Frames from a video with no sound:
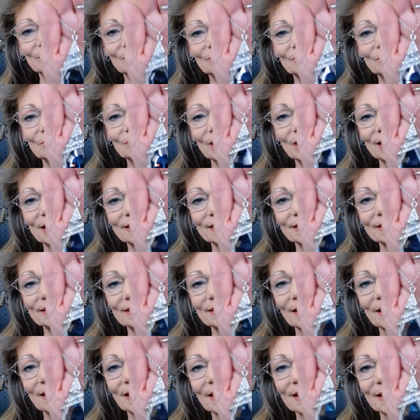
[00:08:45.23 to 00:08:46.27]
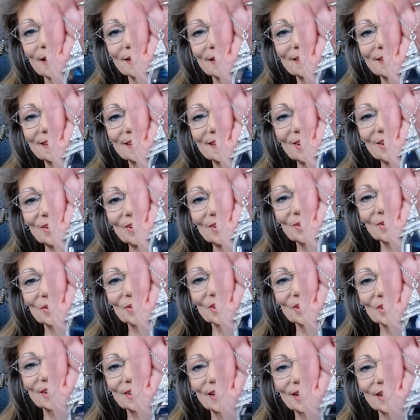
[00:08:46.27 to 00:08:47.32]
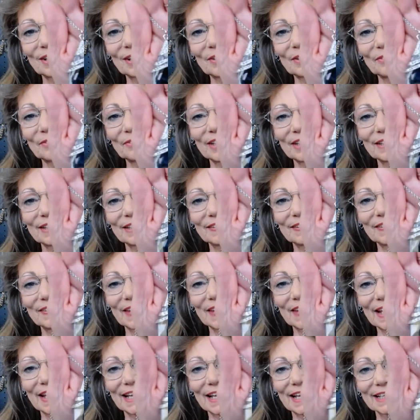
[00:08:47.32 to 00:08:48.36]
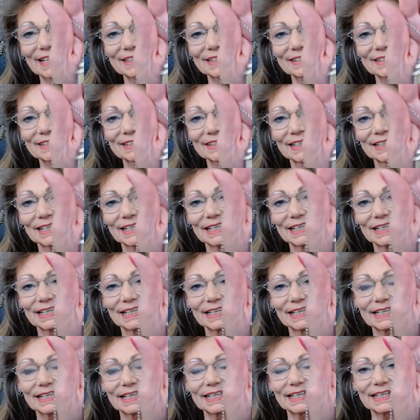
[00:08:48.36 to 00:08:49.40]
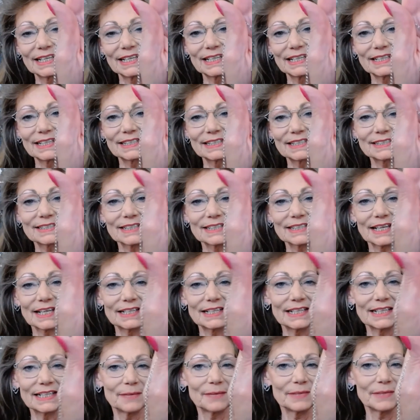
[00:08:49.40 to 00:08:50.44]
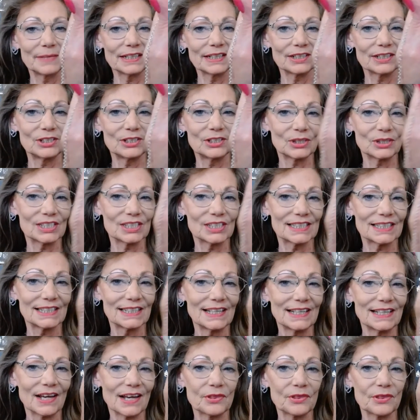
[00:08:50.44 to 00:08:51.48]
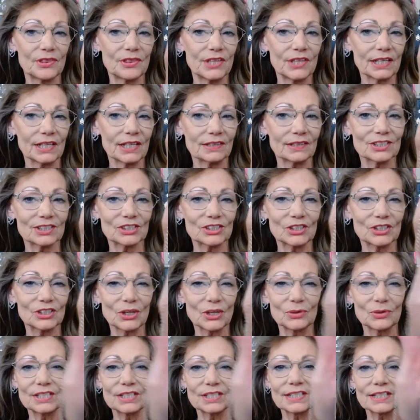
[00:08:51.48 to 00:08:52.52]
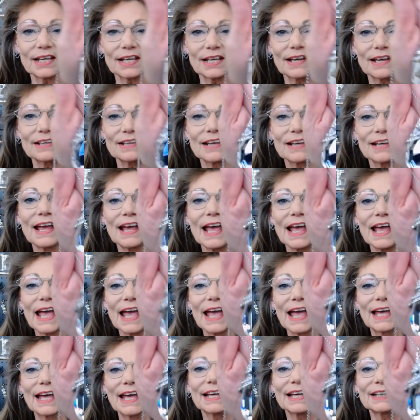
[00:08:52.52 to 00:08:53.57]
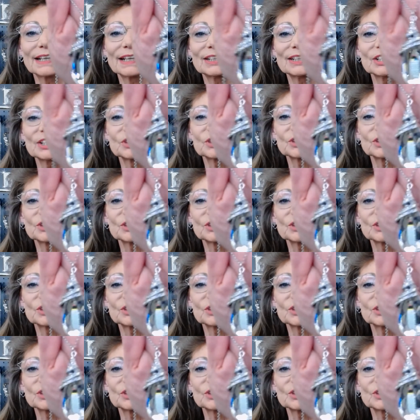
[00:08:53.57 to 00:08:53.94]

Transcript: just see yourself in that? It is dynamic and you can see how thick the stone is cut and it's